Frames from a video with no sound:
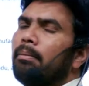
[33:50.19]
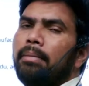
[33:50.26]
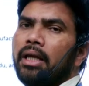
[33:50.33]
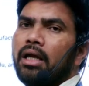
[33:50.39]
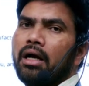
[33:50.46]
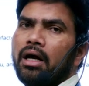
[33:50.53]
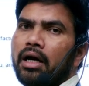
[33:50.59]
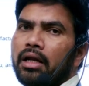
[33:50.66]

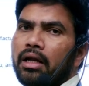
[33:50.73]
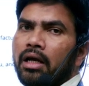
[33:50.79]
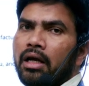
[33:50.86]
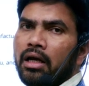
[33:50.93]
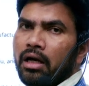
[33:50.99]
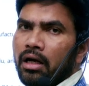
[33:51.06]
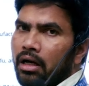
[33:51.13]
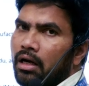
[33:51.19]
Bihar,
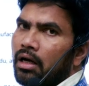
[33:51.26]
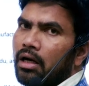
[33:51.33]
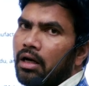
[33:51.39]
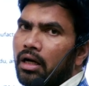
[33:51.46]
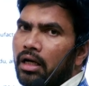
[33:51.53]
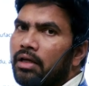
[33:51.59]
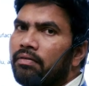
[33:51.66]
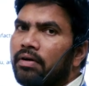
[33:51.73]

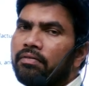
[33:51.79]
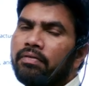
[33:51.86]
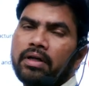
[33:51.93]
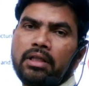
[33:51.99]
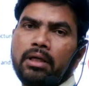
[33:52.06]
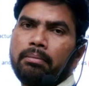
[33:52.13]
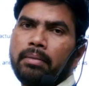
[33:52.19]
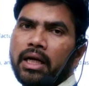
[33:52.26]
even for
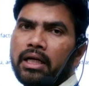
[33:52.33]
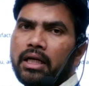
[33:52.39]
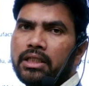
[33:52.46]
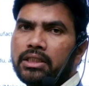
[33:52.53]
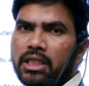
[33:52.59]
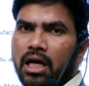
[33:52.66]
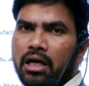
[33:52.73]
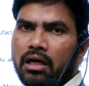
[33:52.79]
that matter
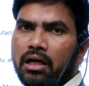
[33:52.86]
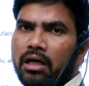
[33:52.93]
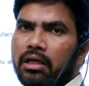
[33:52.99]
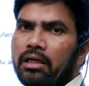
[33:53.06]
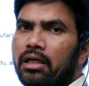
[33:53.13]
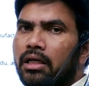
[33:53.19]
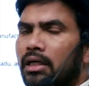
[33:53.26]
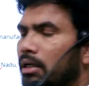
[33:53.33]

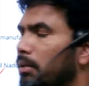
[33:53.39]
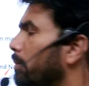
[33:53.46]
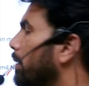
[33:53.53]
Jharkhand and